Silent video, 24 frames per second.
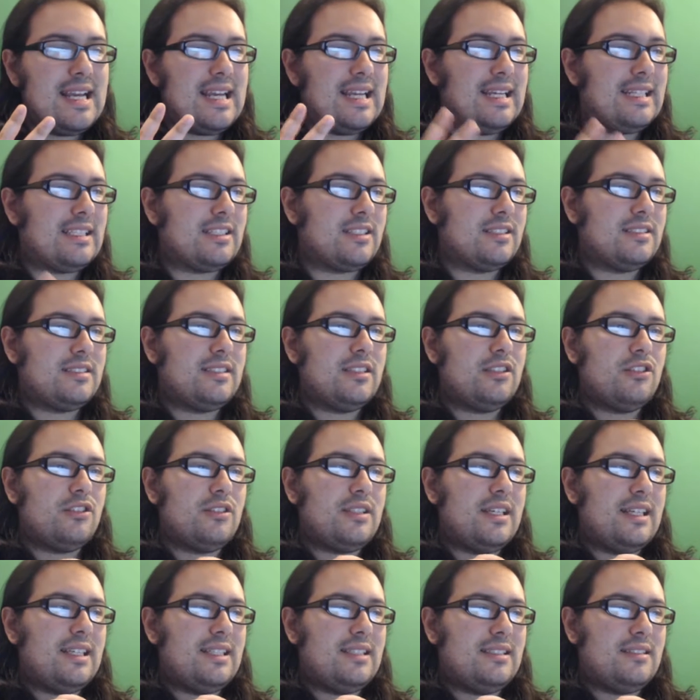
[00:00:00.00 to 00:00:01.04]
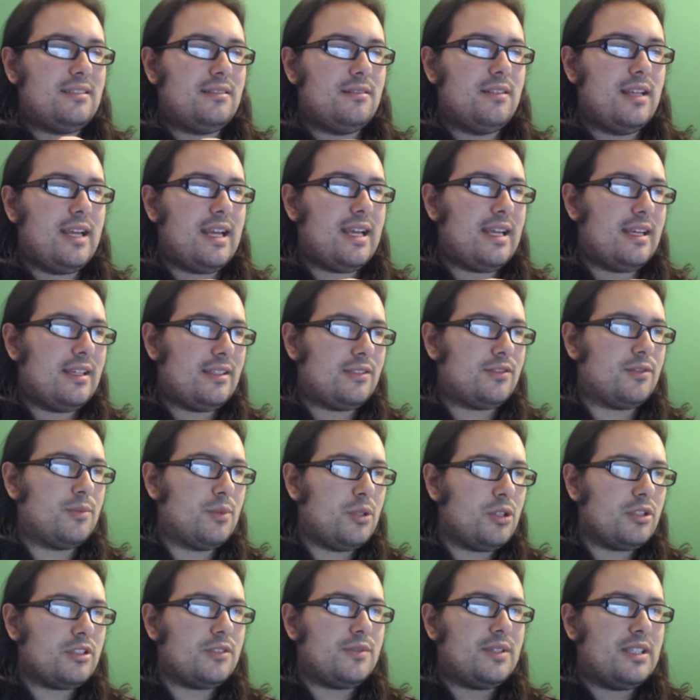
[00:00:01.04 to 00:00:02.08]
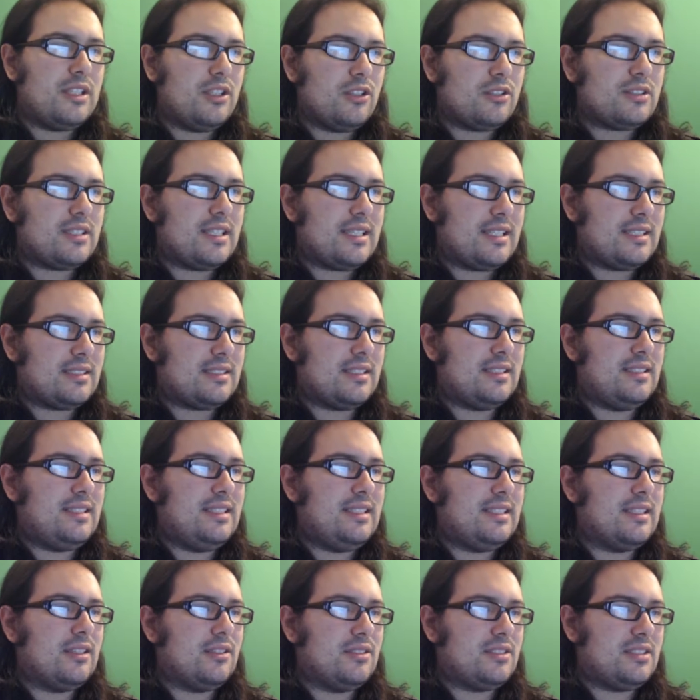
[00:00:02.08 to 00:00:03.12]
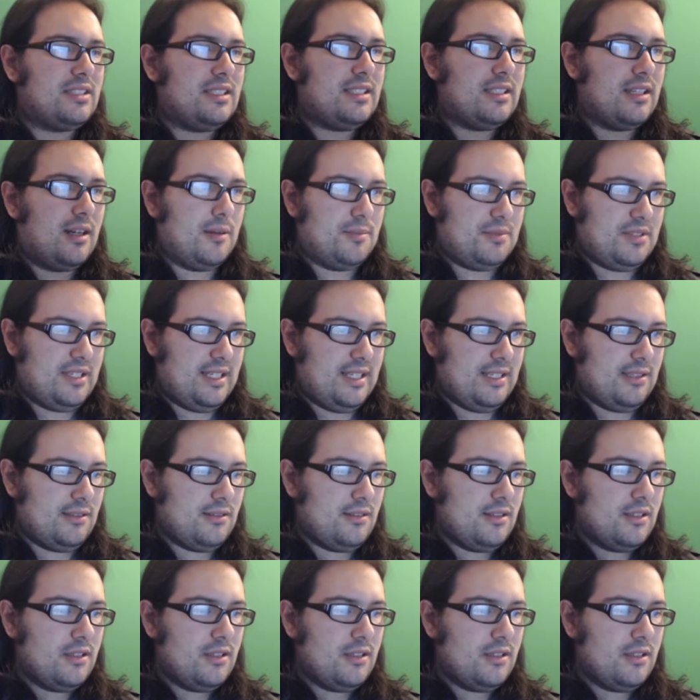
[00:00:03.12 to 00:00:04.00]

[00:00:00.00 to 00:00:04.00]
It's considered from the looks of it, it looks like it's a DLC update.